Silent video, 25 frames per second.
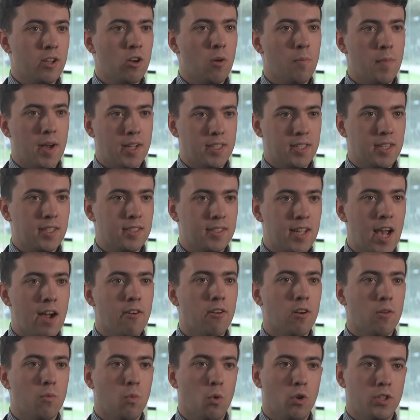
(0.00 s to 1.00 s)
combating
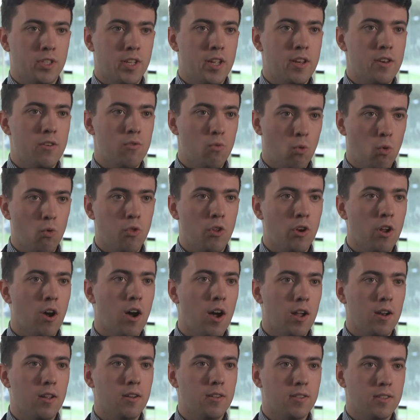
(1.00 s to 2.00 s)
terror, was in Northern
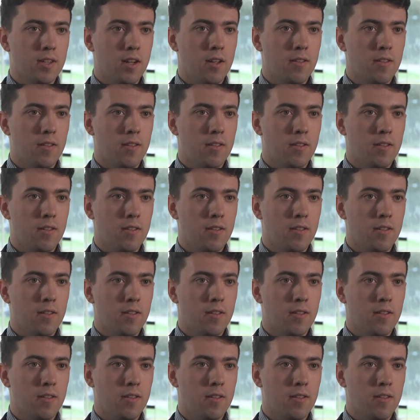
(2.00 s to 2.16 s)
Ireland?